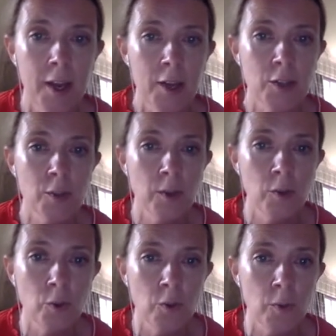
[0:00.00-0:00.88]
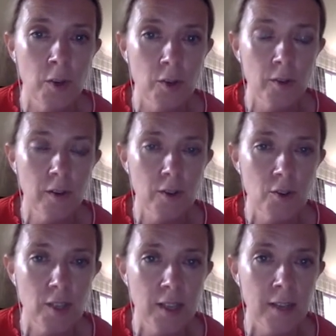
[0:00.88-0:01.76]
so that we know that we're
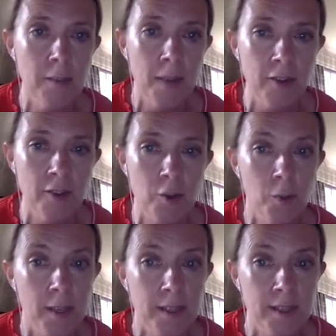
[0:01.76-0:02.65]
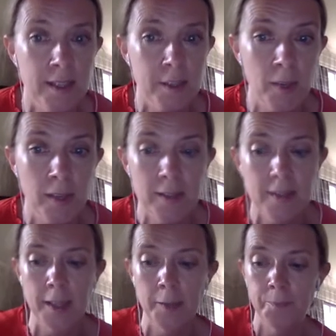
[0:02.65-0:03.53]
treating the microscopic disease that we can see.